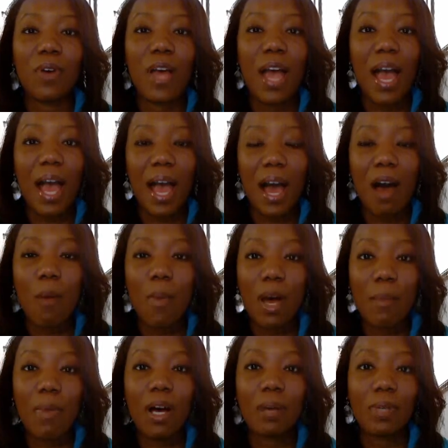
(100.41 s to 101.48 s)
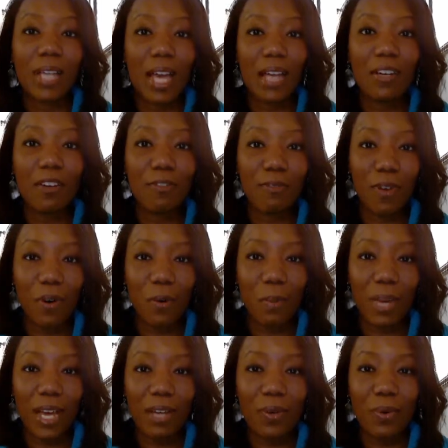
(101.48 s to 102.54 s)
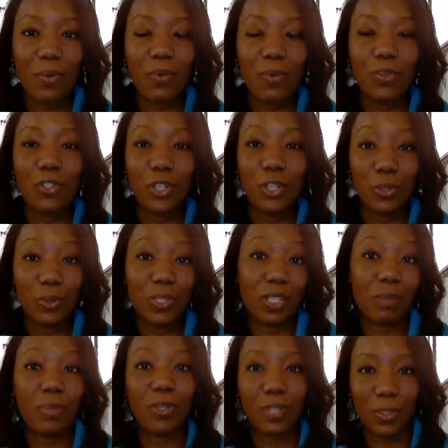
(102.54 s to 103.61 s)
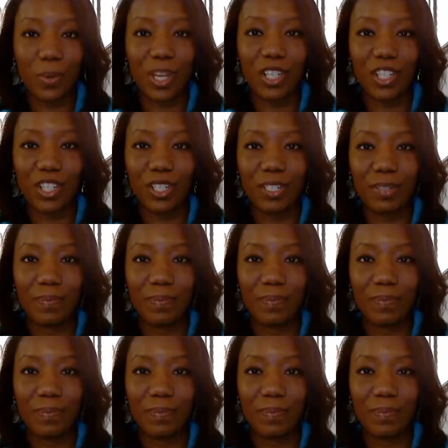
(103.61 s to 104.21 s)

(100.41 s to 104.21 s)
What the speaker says: how my mom got her phone back using persuasion.